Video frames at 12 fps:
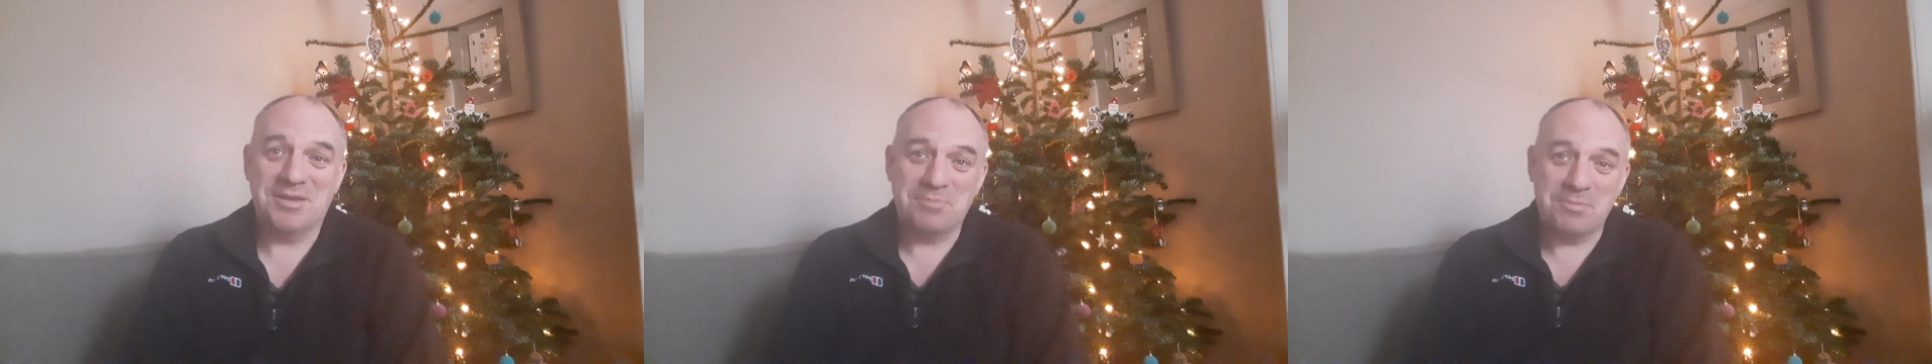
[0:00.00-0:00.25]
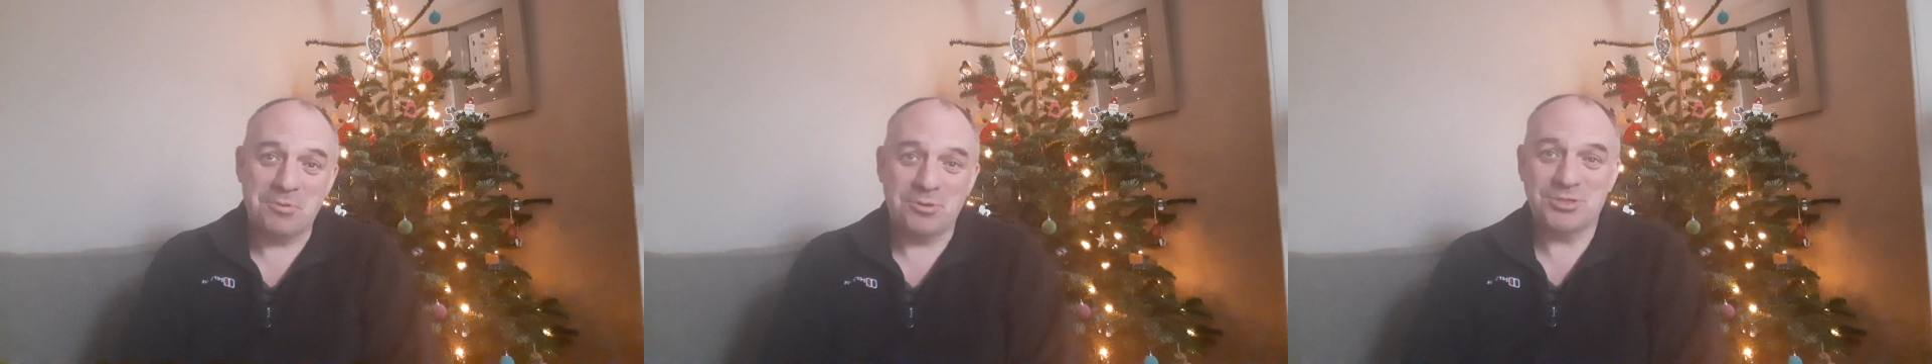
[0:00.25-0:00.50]

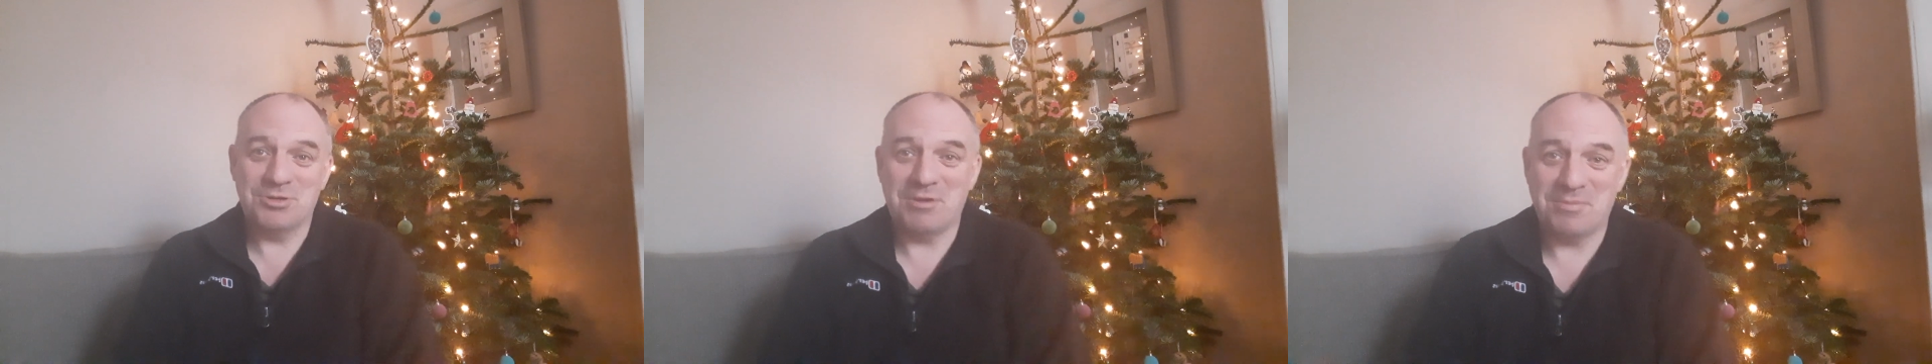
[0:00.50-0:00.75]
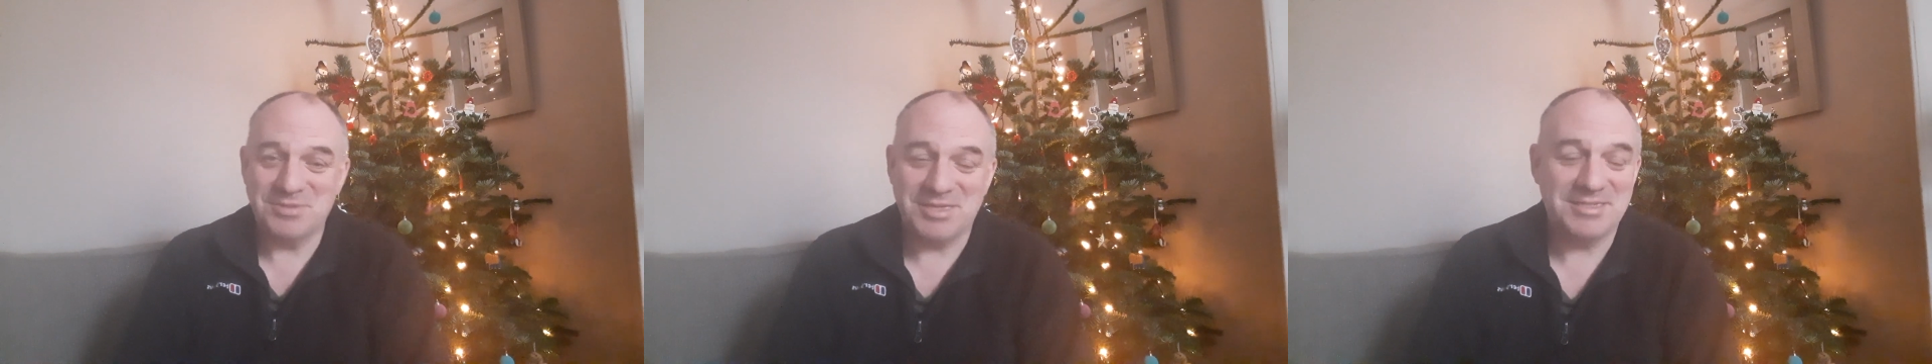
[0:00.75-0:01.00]
proportional
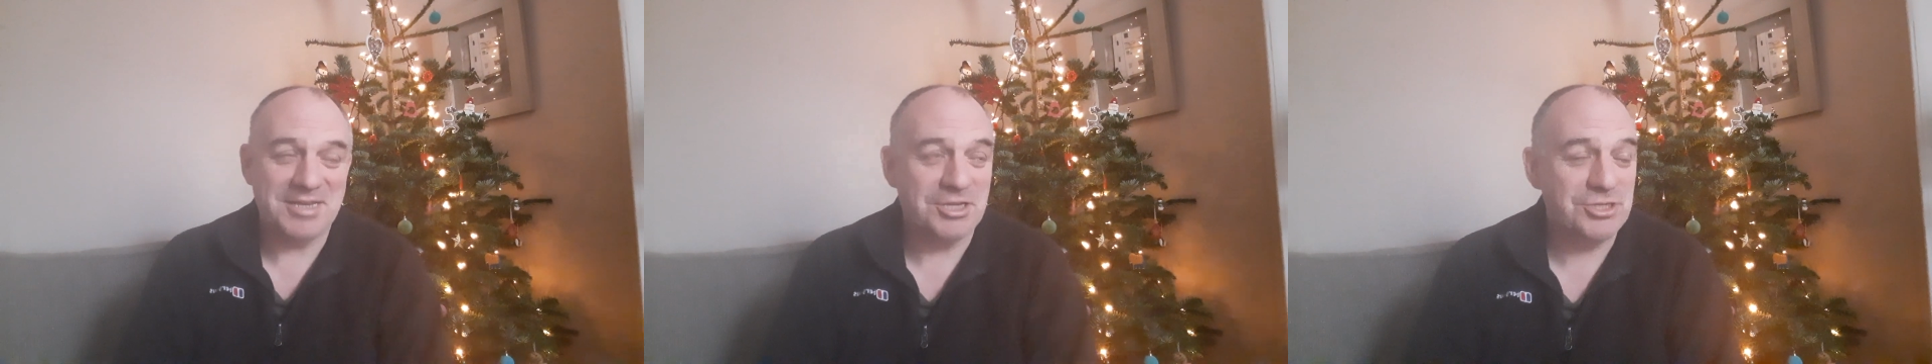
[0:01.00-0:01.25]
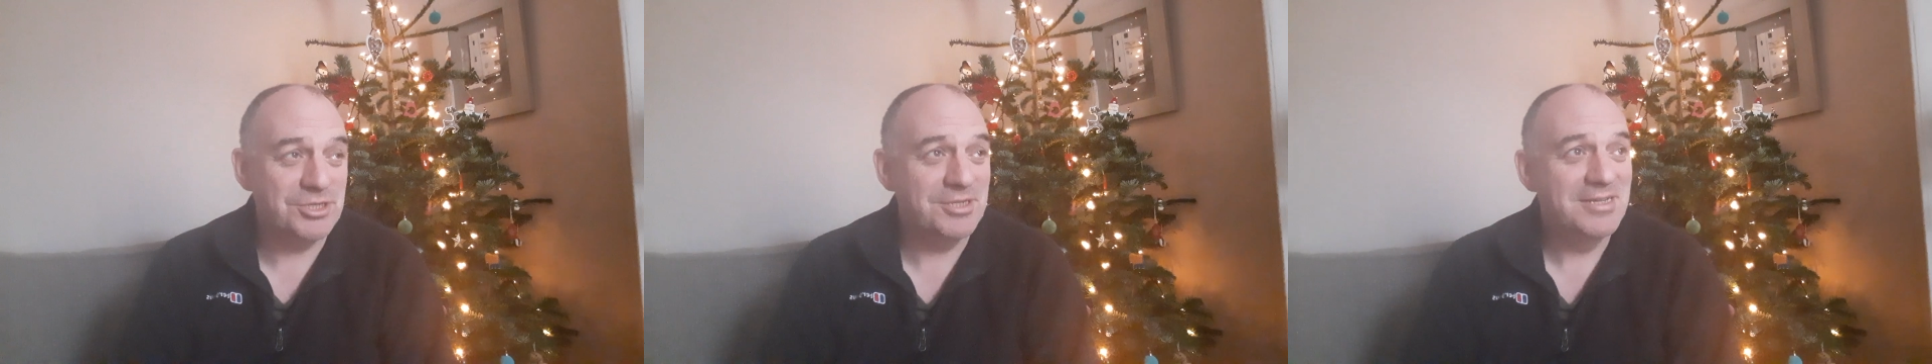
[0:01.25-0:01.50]

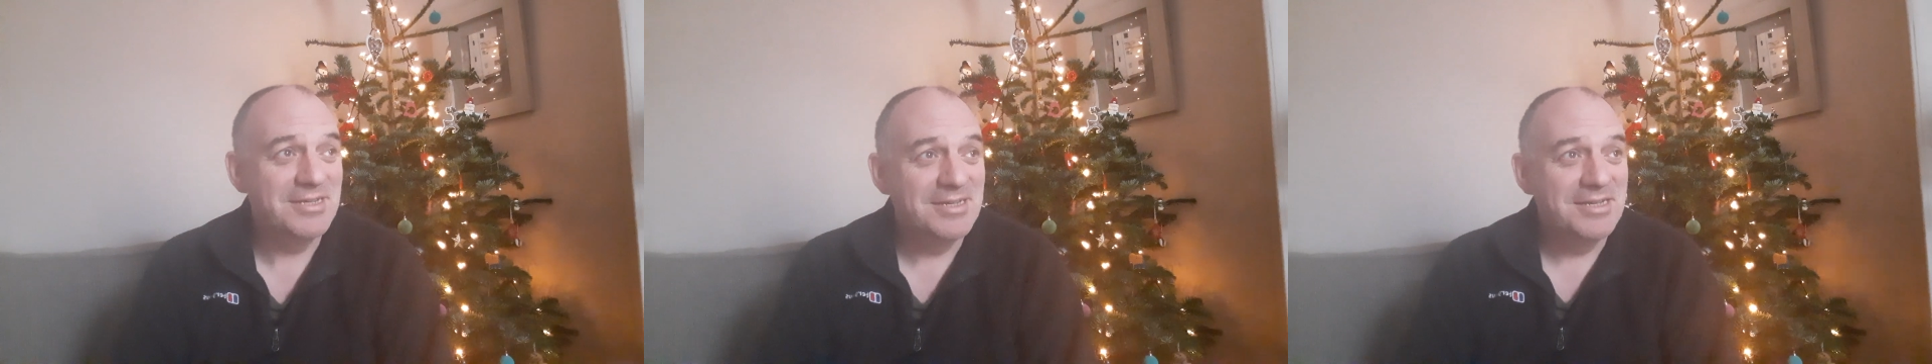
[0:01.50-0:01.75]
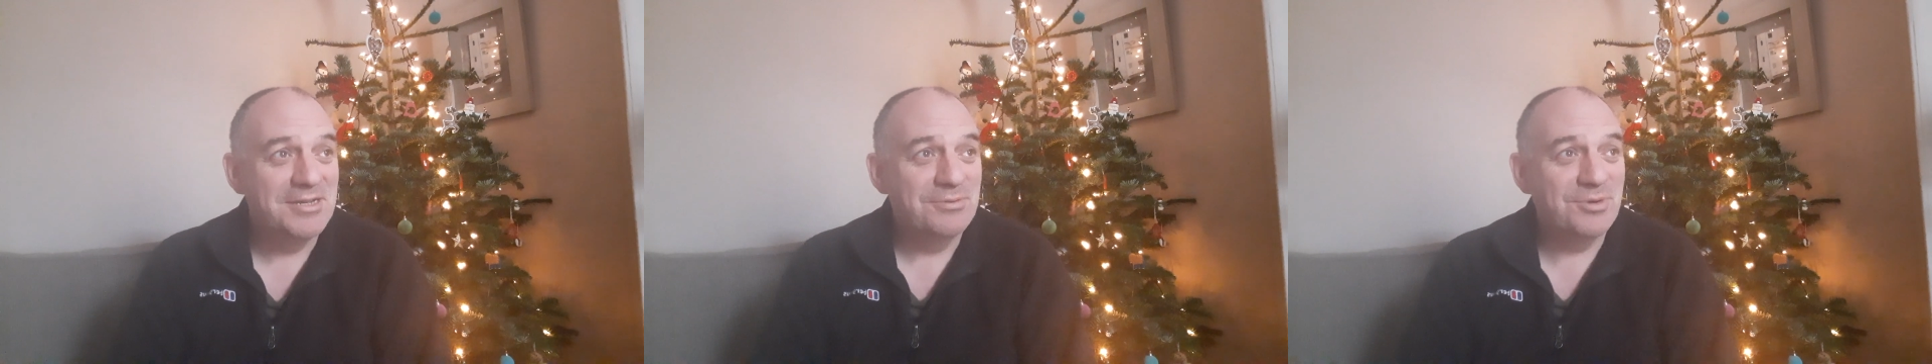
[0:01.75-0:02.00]
representation,
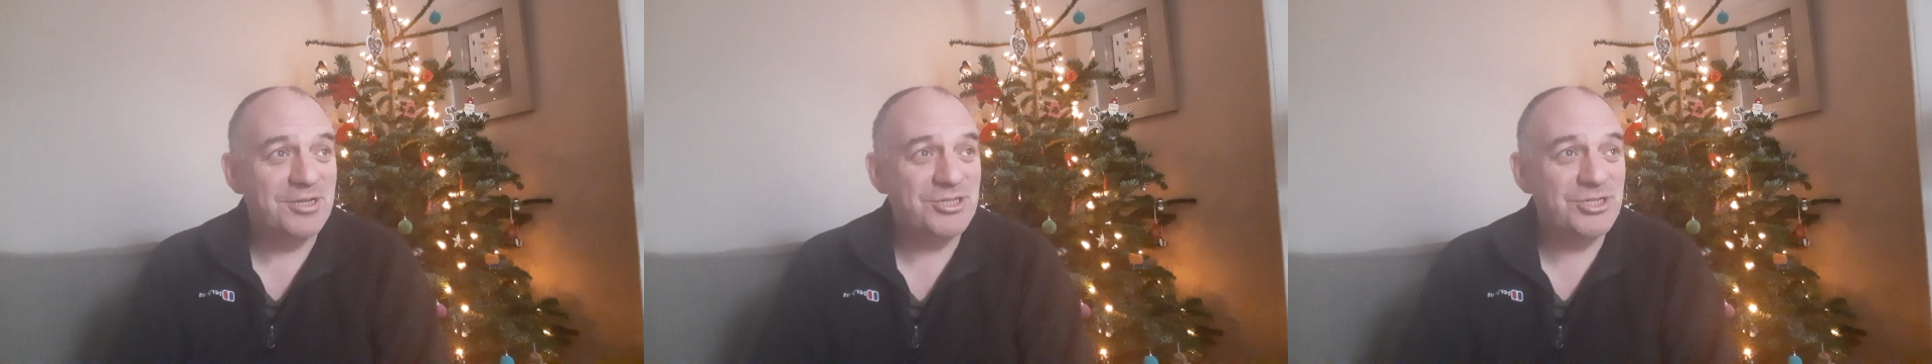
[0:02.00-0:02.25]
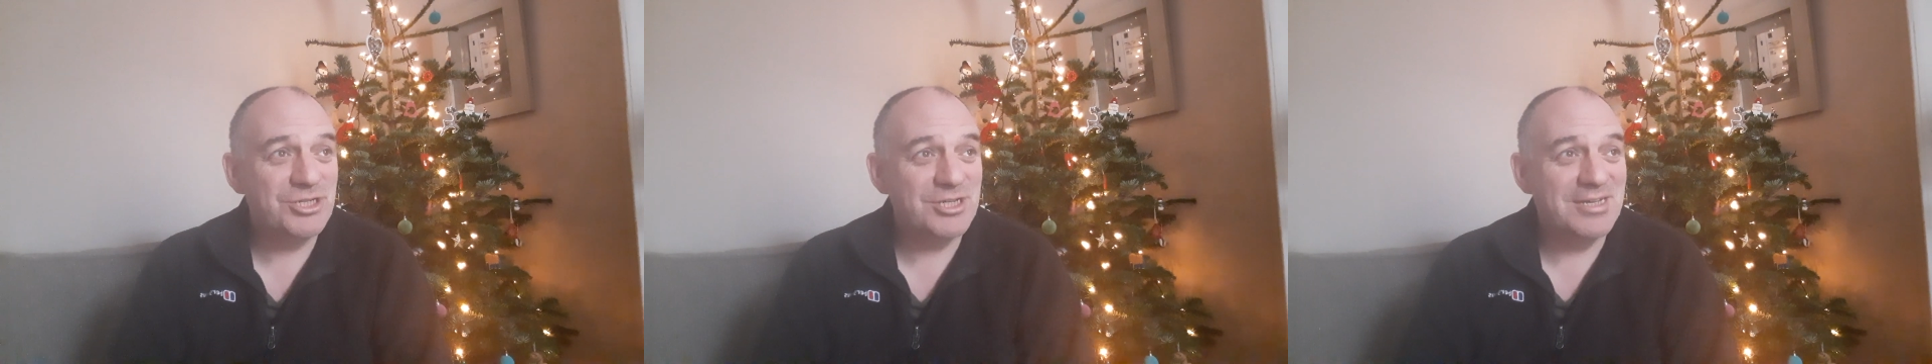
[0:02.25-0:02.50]

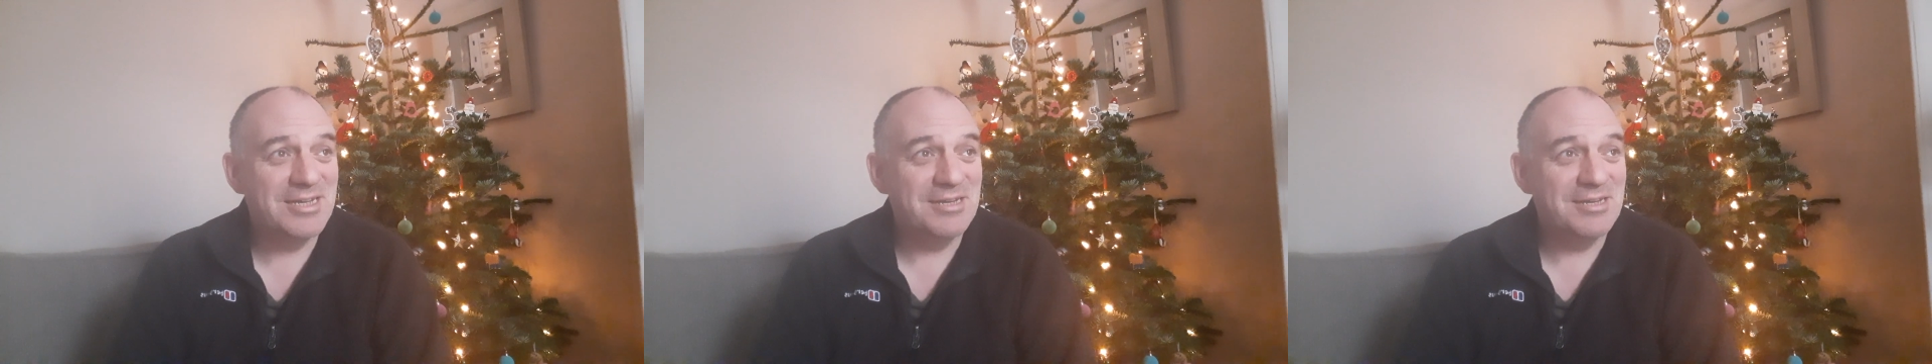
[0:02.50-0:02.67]
which